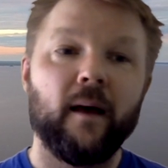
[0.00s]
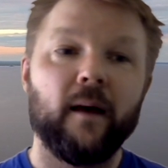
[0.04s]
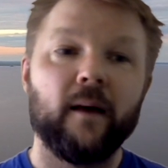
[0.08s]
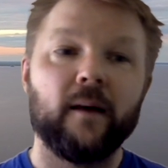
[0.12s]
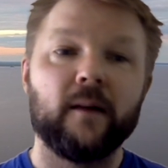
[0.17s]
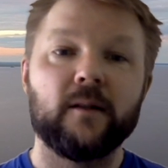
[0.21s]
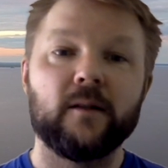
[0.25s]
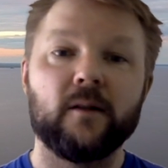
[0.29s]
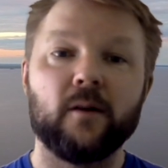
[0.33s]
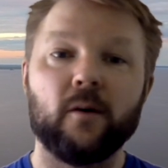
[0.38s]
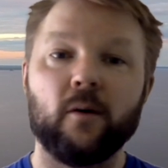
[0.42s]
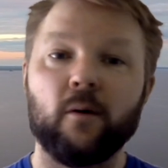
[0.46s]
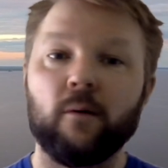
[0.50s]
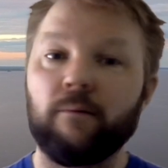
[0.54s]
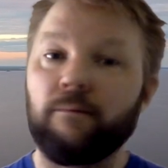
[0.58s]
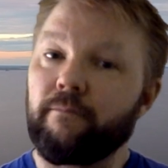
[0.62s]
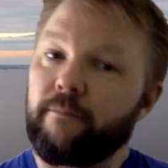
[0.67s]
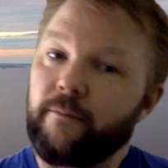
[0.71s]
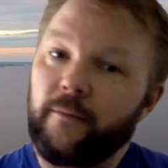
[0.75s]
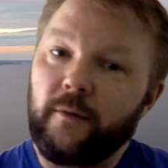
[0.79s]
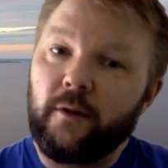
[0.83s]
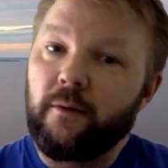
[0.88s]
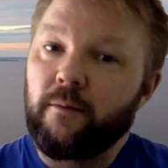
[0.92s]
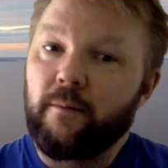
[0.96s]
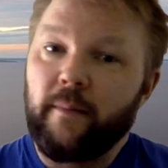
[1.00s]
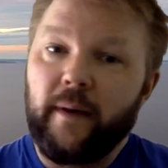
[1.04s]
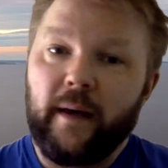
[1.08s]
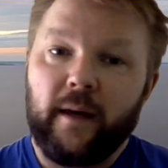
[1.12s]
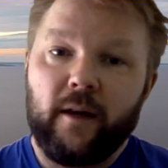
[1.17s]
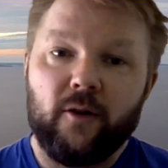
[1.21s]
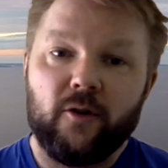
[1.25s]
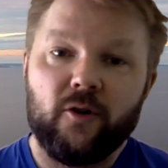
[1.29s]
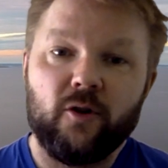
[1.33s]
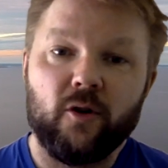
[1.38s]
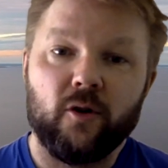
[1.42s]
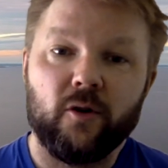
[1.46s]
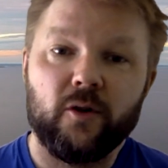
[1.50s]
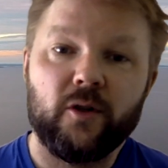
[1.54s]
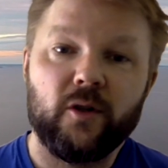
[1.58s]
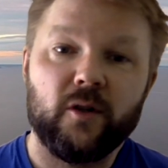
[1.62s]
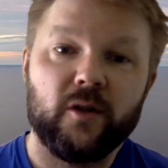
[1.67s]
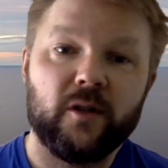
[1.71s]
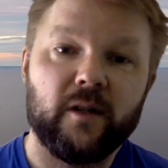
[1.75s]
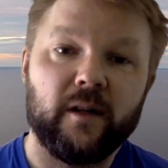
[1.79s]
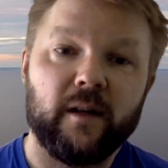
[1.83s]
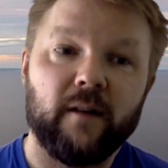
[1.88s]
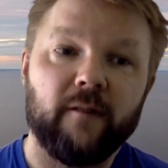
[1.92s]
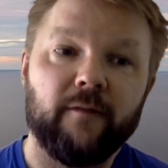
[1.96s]
So you make your choice
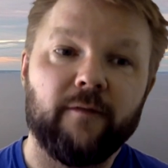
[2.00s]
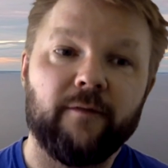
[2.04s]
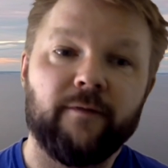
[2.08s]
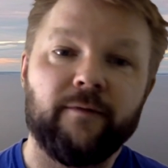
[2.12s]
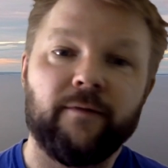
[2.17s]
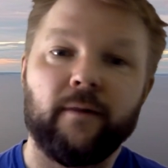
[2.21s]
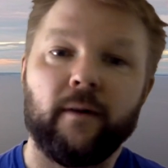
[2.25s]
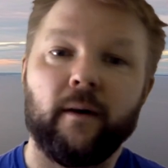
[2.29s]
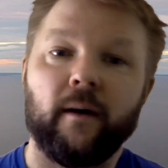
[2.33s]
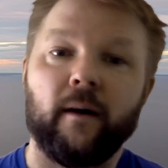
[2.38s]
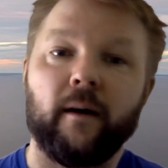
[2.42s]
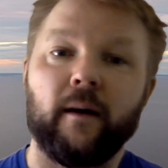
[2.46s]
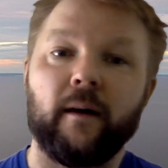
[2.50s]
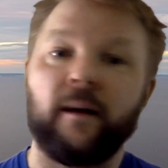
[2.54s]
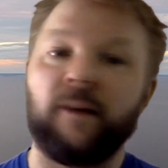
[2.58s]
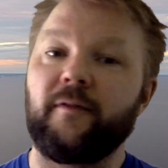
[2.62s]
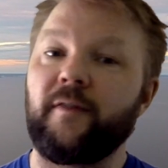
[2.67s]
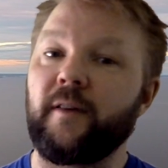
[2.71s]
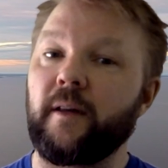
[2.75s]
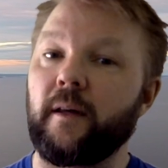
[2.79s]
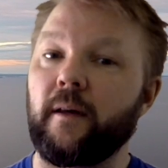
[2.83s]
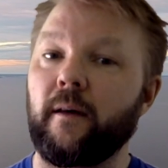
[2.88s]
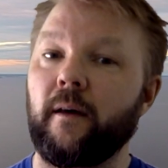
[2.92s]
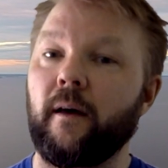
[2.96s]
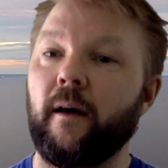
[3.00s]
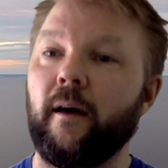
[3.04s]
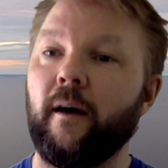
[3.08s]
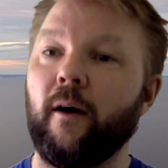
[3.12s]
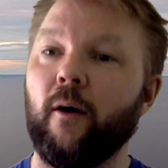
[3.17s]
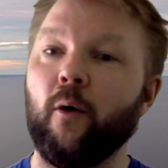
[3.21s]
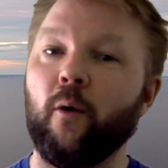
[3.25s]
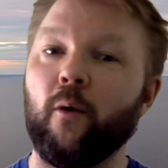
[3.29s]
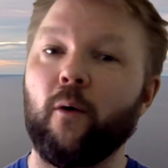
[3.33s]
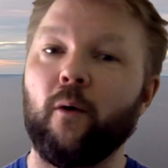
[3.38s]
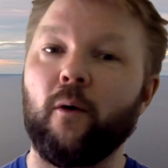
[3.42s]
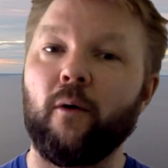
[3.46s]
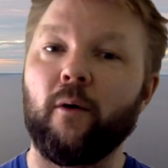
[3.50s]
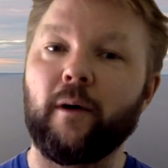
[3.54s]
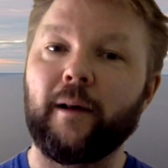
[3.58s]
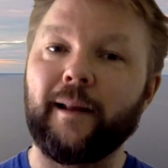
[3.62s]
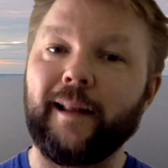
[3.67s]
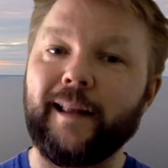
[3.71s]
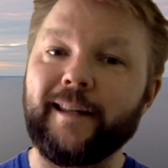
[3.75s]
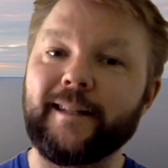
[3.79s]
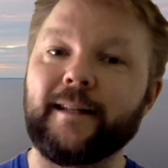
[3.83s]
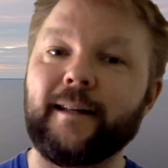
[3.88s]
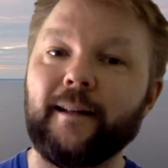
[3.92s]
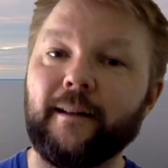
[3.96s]
yourself. If
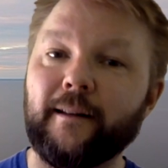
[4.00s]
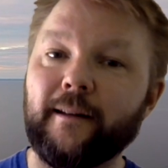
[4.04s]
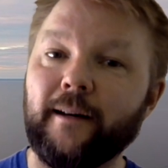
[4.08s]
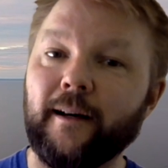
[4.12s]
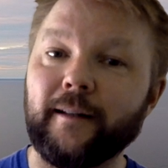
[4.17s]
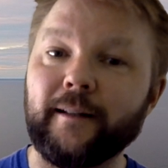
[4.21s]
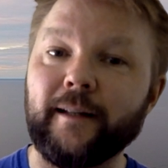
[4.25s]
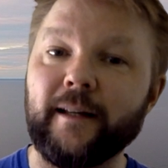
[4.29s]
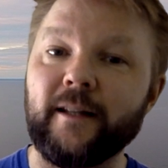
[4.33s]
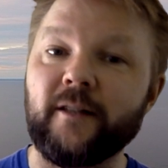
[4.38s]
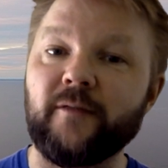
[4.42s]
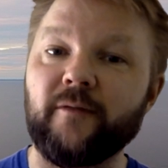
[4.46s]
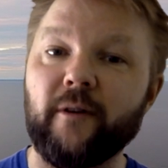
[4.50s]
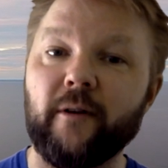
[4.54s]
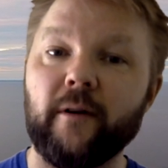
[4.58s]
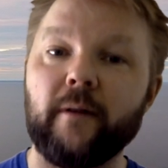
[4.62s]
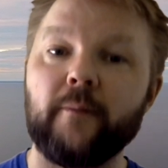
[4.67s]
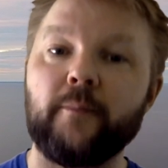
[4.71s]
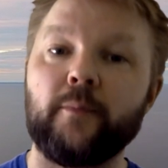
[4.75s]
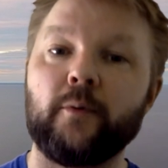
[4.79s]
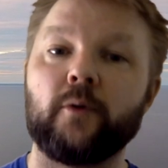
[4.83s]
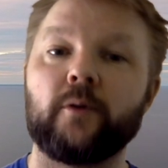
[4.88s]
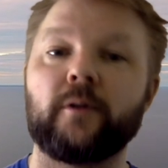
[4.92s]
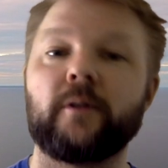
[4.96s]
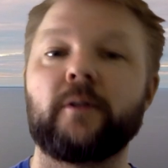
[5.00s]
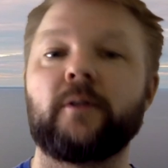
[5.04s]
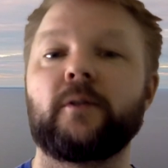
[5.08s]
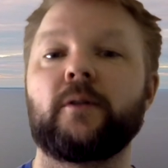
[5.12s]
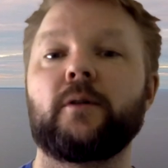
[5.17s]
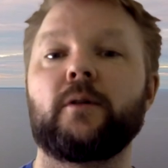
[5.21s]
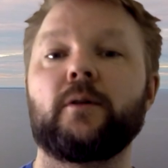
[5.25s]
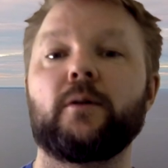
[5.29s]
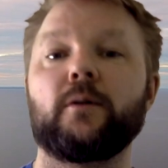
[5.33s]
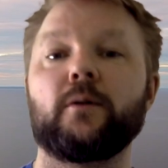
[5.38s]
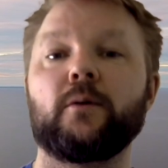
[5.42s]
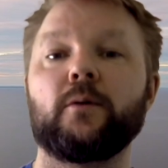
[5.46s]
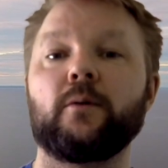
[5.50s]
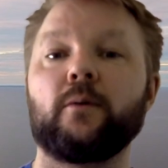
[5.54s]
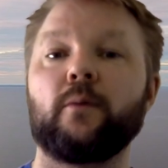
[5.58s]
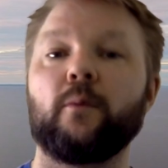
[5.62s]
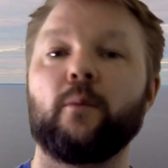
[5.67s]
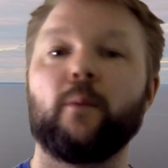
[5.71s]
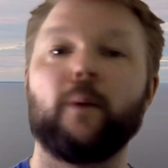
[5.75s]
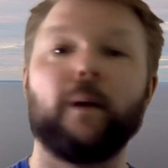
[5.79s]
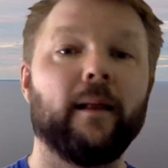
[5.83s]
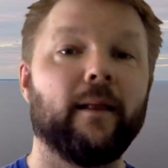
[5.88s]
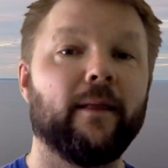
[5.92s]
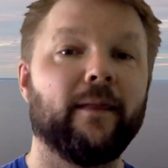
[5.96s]
classical kata is very important to you,
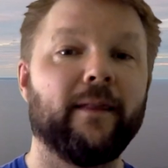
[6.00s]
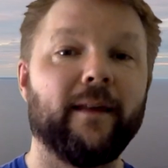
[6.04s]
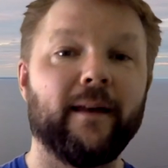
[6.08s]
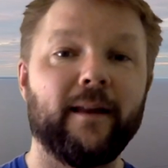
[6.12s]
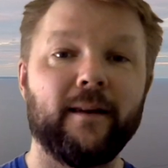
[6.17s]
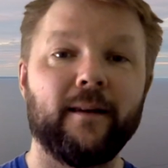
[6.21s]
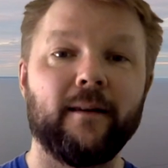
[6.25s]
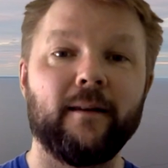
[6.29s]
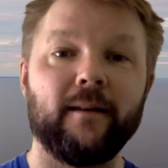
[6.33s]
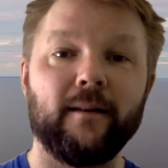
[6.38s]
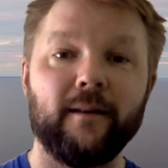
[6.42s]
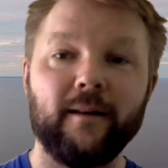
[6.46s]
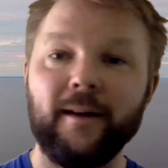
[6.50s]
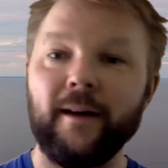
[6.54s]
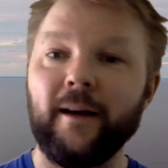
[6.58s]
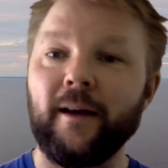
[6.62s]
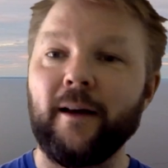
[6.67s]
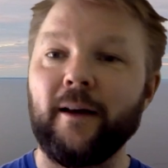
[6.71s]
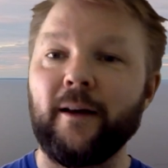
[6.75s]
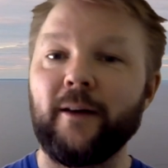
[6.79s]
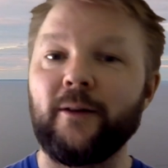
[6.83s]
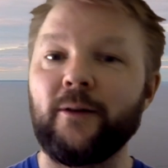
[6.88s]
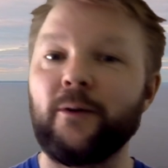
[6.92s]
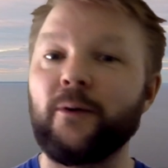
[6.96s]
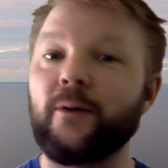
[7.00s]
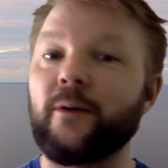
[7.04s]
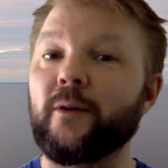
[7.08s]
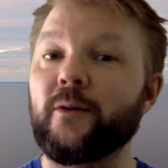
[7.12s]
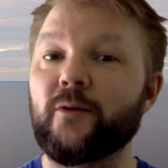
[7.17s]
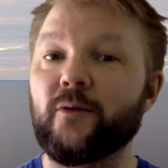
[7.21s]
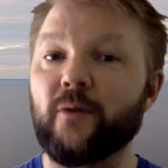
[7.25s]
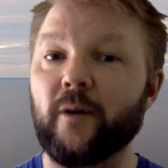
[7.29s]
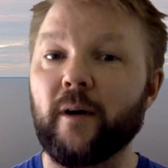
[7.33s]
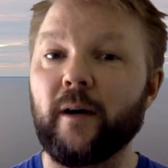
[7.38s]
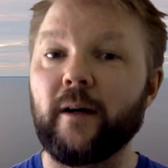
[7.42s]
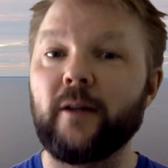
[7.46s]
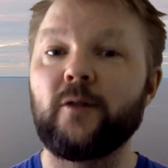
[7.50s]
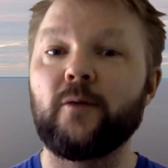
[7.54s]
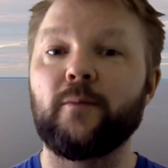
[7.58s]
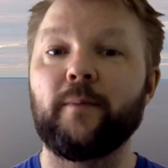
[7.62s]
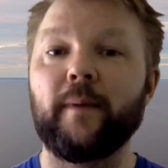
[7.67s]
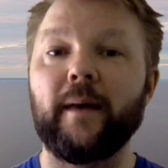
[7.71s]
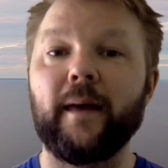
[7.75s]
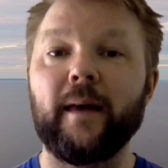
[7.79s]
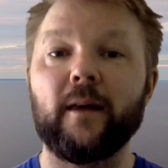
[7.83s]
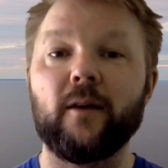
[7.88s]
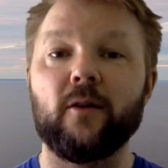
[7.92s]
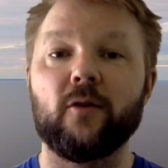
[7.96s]
well then You can try to
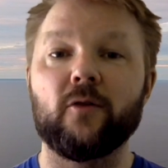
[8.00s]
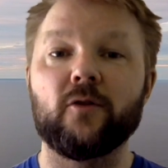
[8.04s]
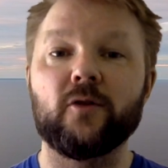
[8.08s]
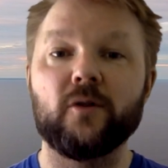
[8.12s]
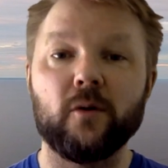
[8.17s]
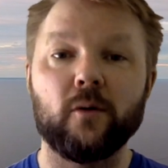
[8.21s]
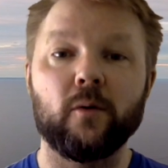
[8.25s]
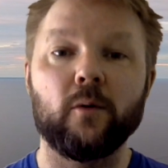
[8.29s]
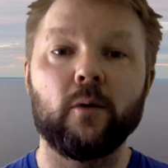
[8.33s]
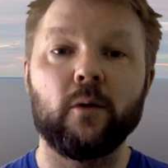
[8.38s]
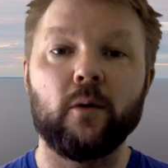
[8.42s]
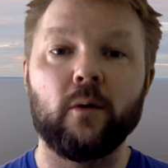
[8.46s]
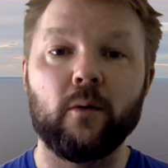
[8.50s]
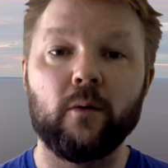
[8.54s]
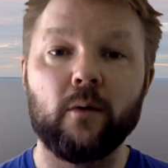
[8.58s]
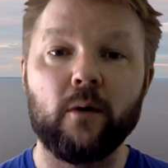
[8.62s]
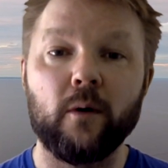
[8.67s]
make your solo